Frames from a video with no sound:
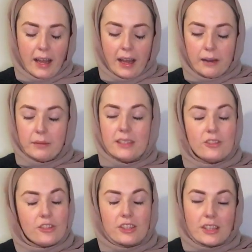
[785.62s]
this is
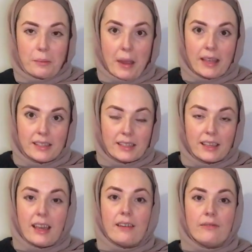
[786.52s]
just an amazing
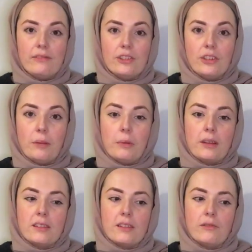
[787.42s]
gift,
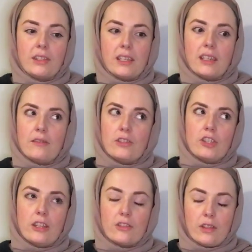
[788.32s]
because obviously it gives a
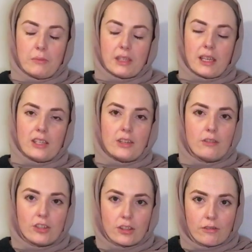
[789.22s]
chance for them to get to know
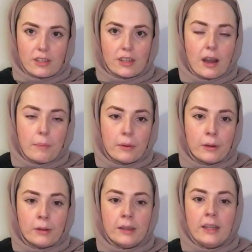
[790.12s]
each other as a
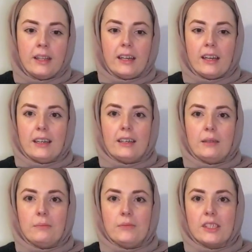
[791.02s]
couple,
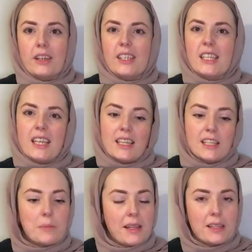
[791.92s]
to kind of sit and
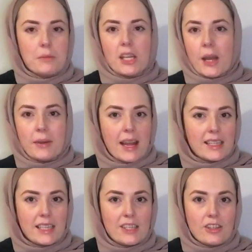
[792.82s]
spend some time and
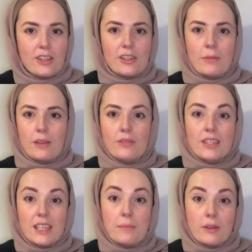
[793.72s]
ask each other some of those
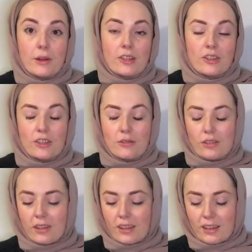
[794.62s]
deeper questions,
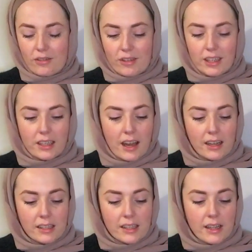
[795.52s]
which I think is really
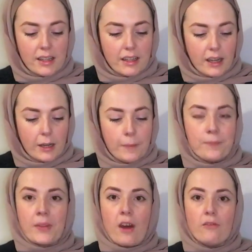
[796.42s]
nice.
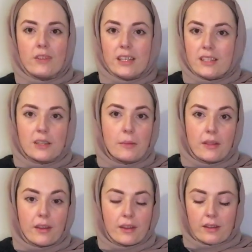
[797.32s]
I'll read some
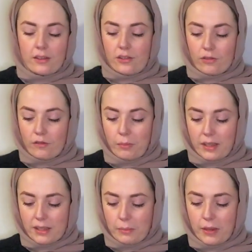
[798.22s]
of the sort of
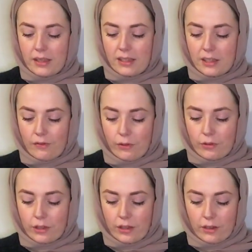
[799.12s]
bits and pieces
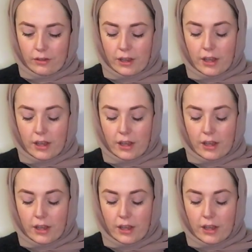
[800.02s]
for you,